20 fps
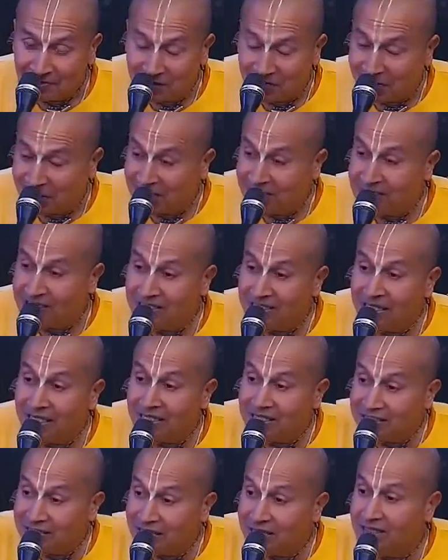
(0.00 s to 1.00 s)
But when he
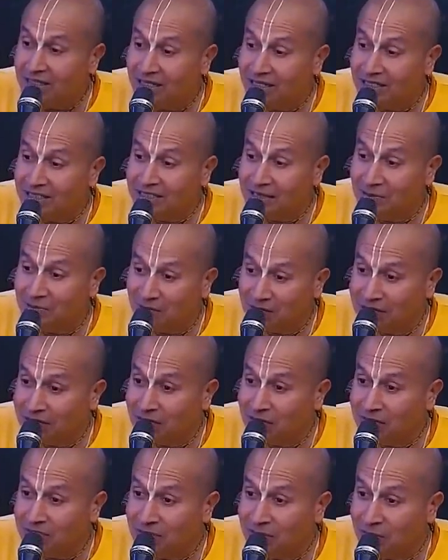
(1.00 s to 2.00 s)
sees that there is
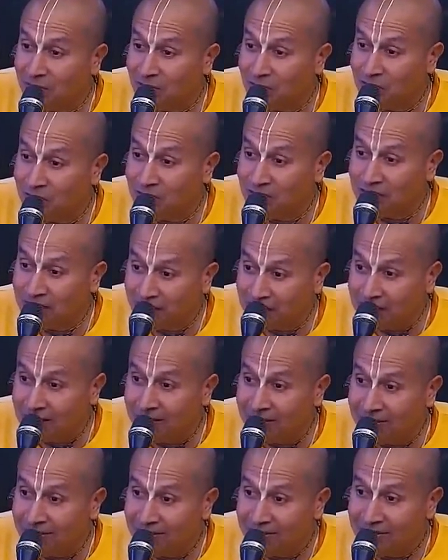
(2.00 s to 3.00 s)
somebody who is about to be
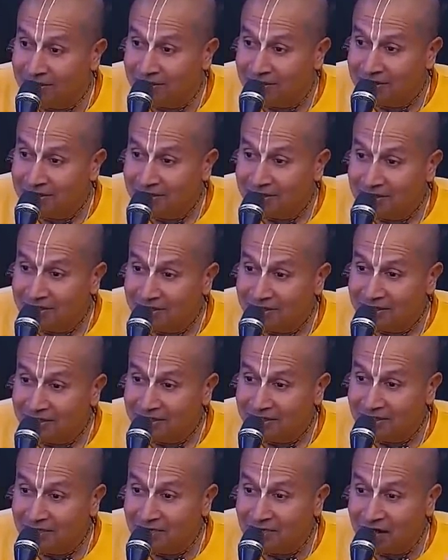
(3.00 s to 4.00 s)
killed,
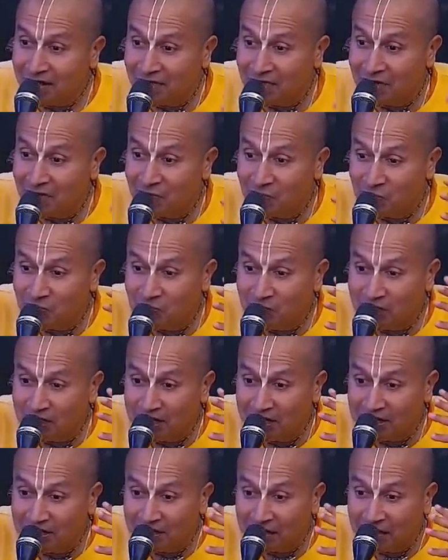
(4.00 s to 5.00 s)
the driver would
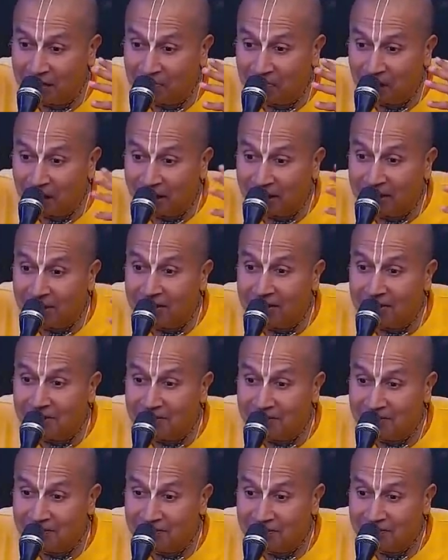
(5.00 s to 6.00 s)
be in great panic.
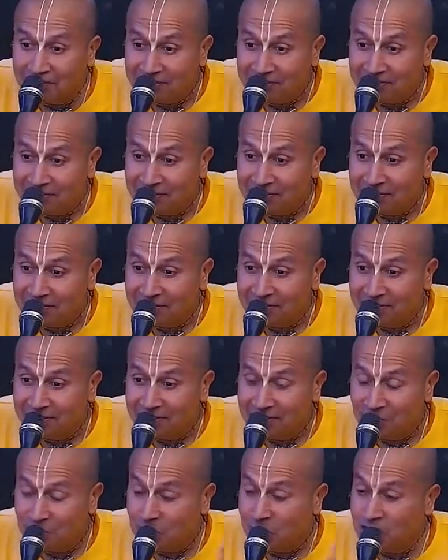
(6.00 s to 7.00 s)

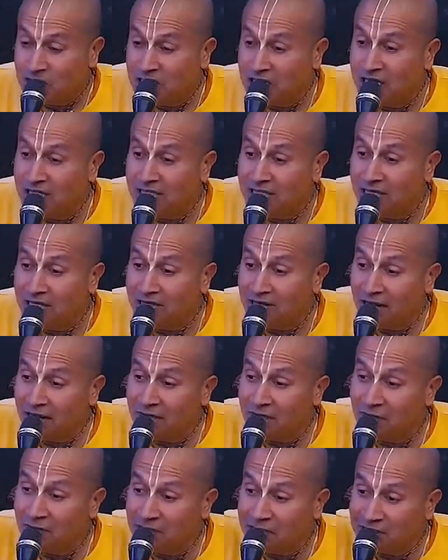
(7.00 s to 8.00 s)
So seeing the
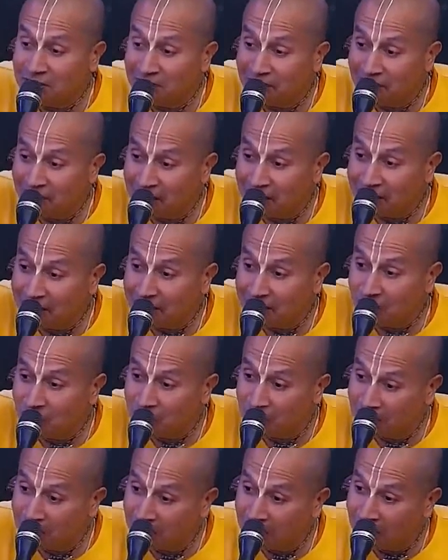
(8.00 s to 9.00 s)
driver's face
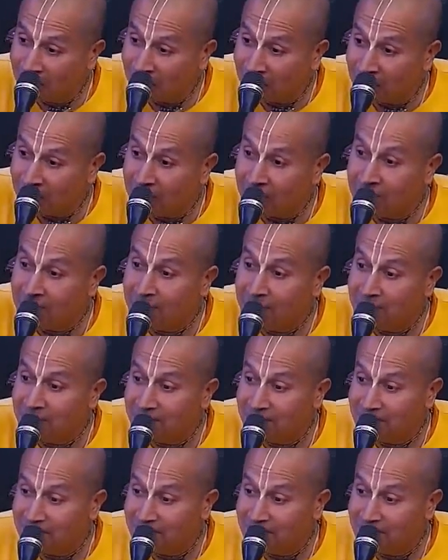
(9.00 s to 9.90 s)
would give him fun.